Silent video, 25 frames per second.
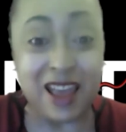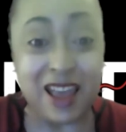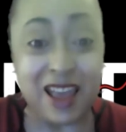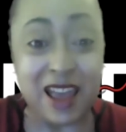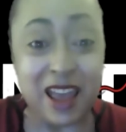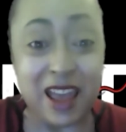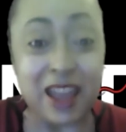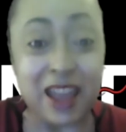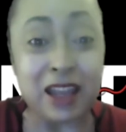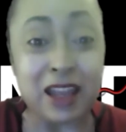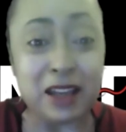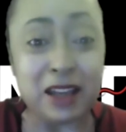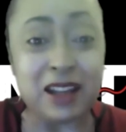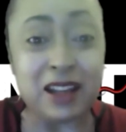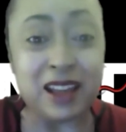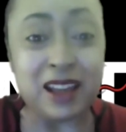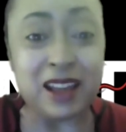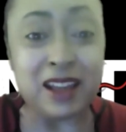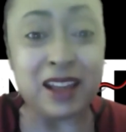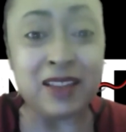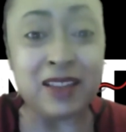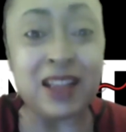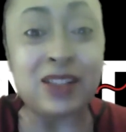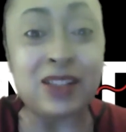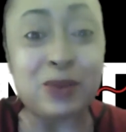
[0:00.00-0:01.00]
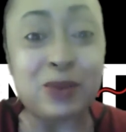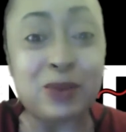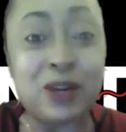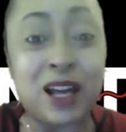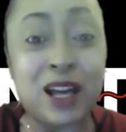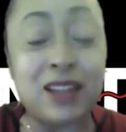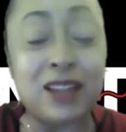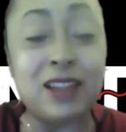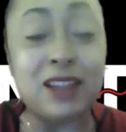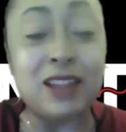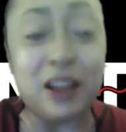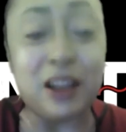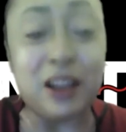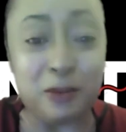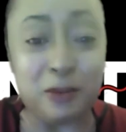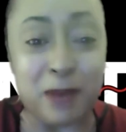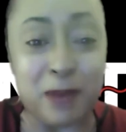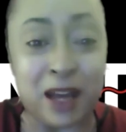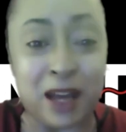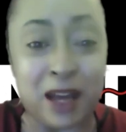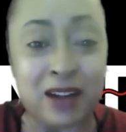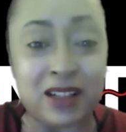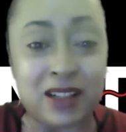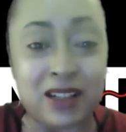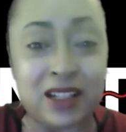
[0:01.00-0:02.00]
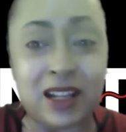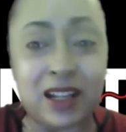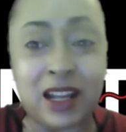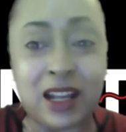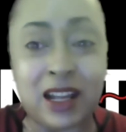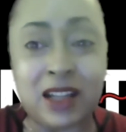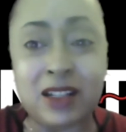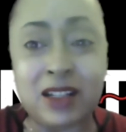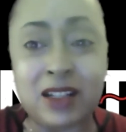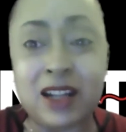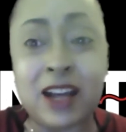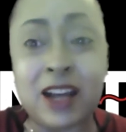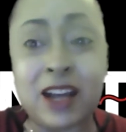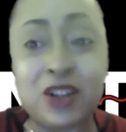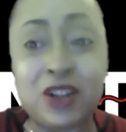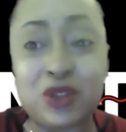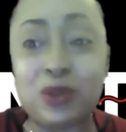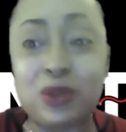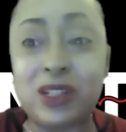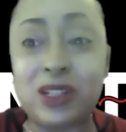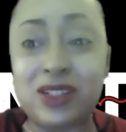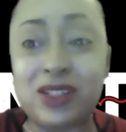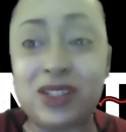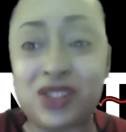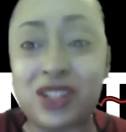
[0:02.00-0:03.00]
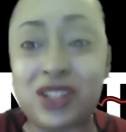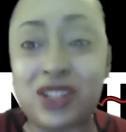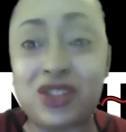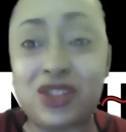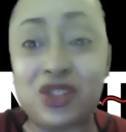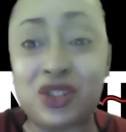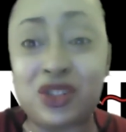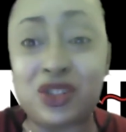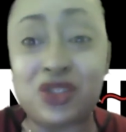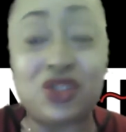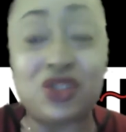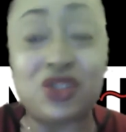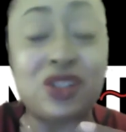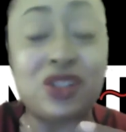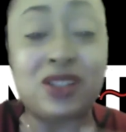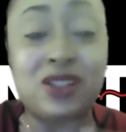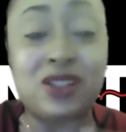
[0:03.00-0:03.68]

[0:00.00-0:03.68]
and and that's what I love about it. And it actually teaches just